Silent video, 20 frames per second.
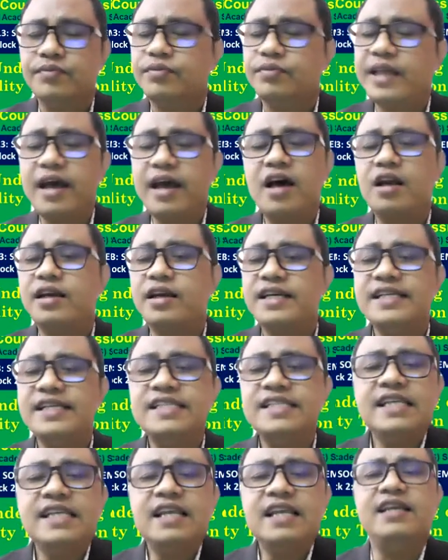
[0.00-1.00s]
they are
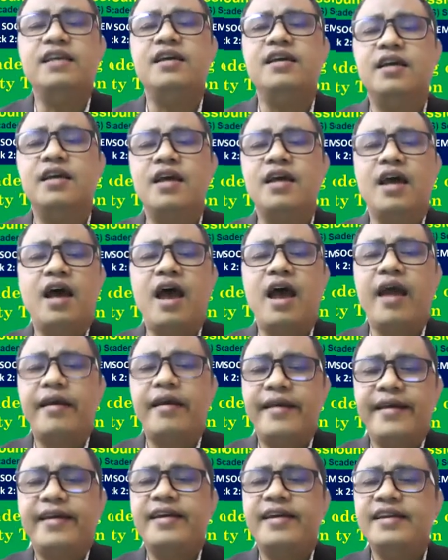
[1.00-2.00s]
easily and
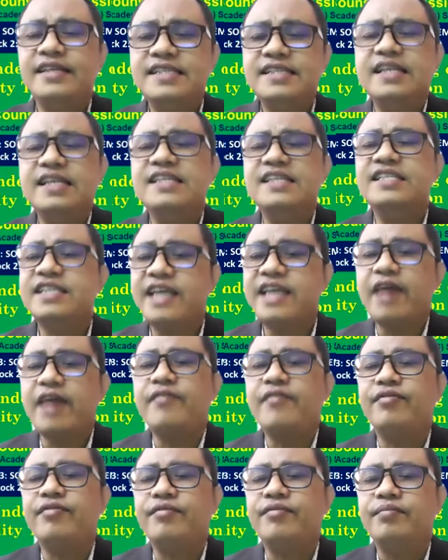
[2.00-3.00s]
they can easily escape